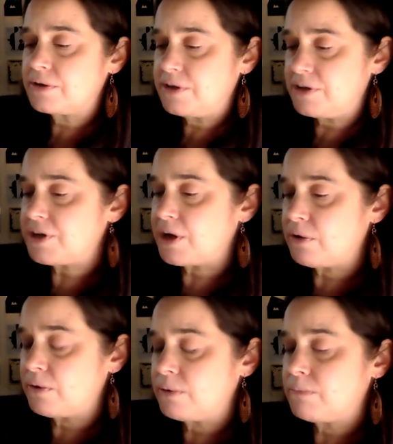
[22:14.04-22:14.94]
You
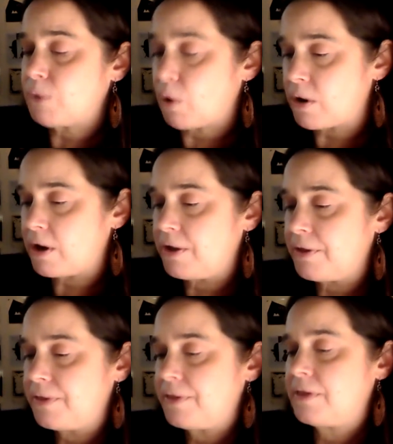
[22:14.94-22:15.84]
know, moral.
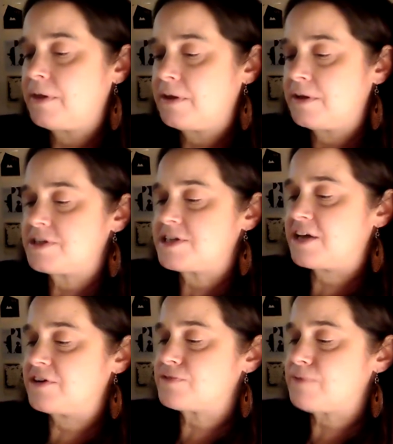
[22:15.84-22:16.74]

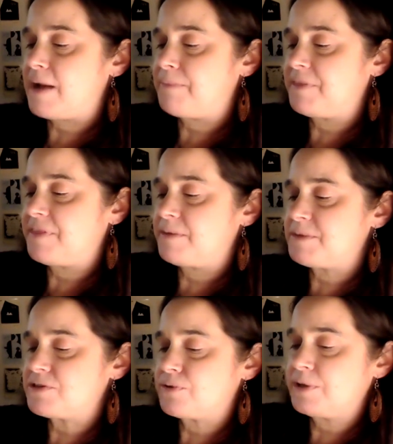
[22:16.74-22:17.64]
Sanders wrapped the thumb
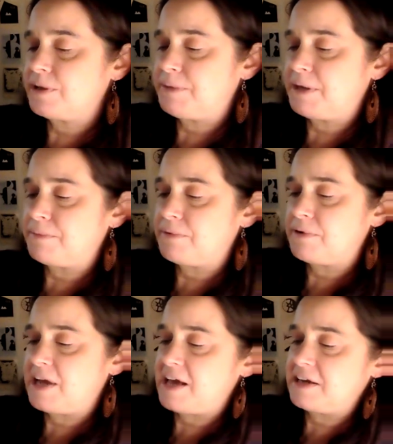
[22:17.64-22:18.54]
in toilet paper
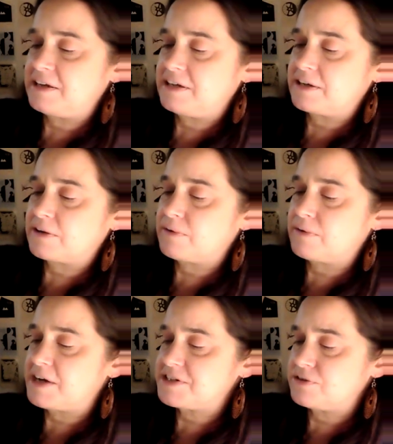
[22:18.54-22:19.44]
and handed it
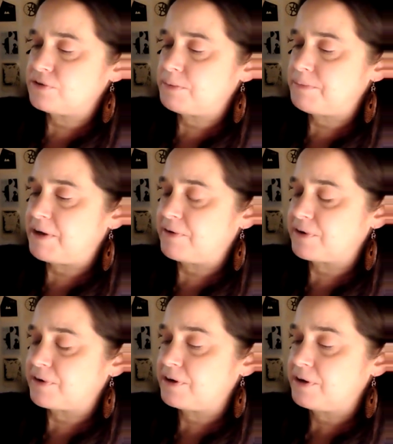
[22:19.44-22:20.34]
across to Norman
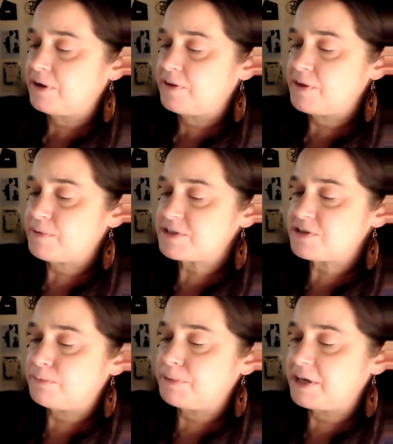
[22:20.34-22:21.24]
Bowker. There was
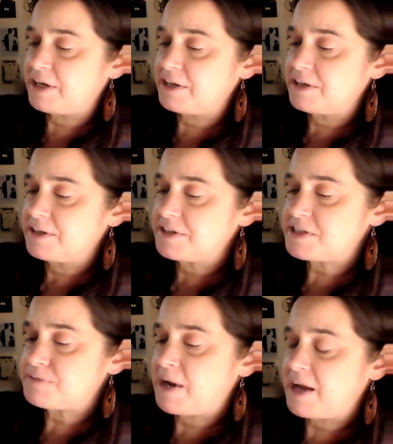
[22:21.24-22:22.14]
no blood.
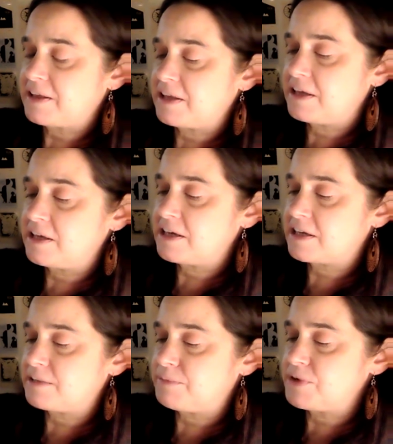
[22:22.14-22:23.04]
Smiling, he
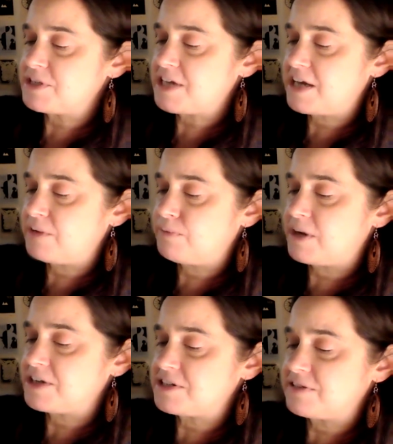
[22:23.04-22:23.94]
kicked the boy's head,
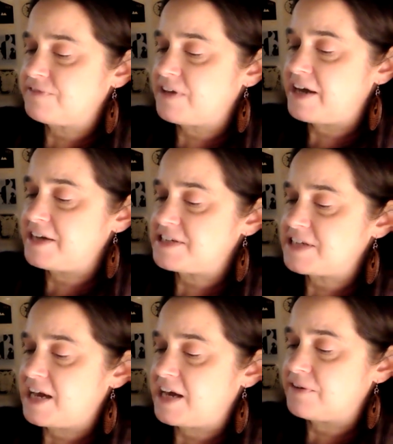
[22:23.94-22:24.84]
watched the flies
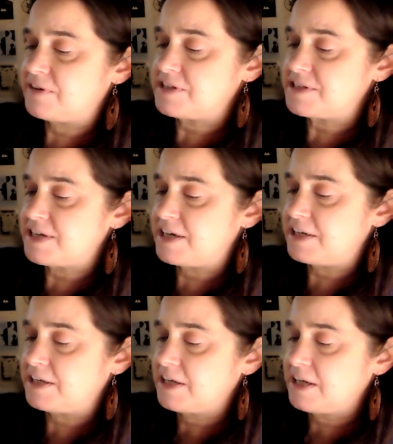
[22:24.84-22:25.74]
scatter, and said,